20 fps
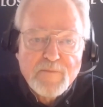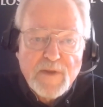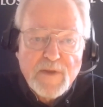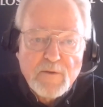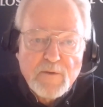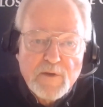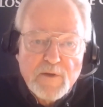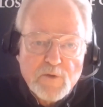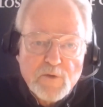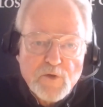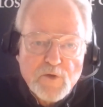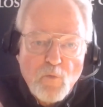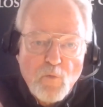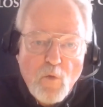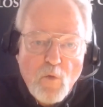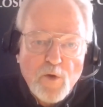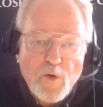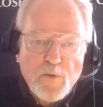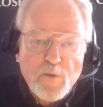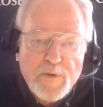there was a
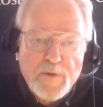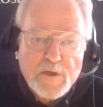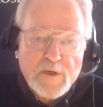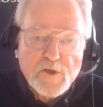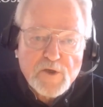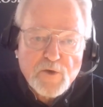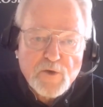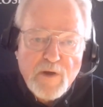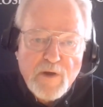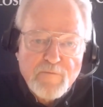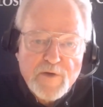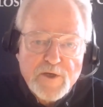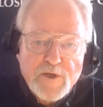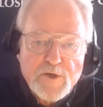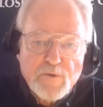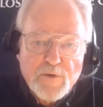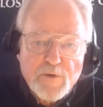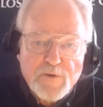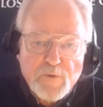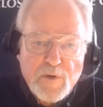water pitcher every
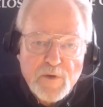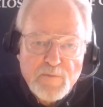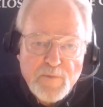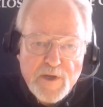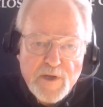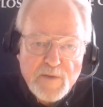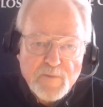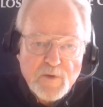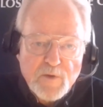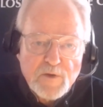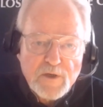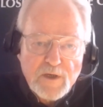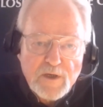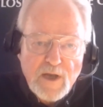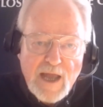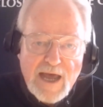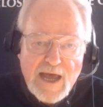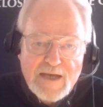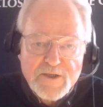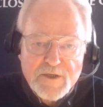2 or 3 people, a
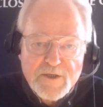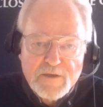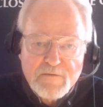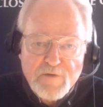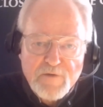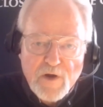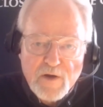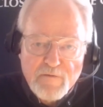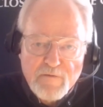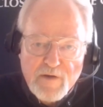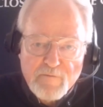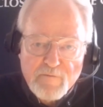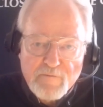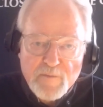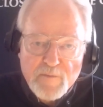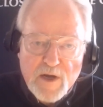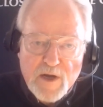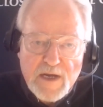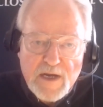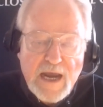glass in front of
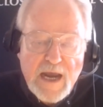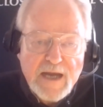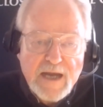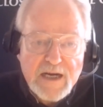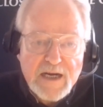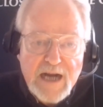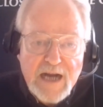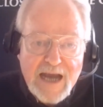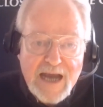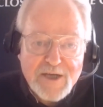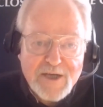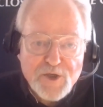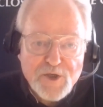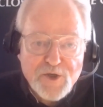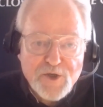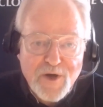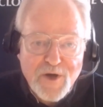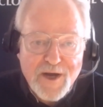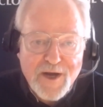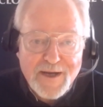everybody, and an
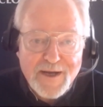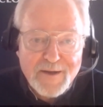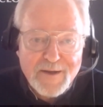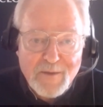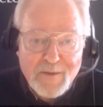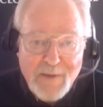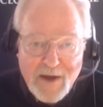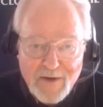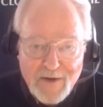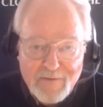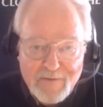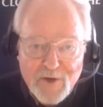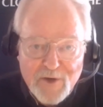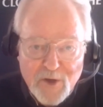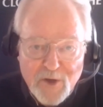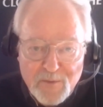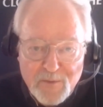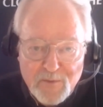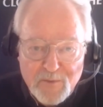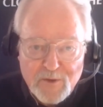ashtray about every
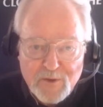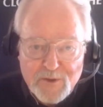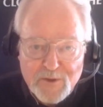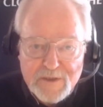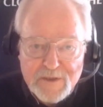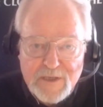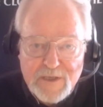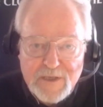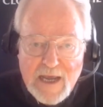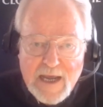other person,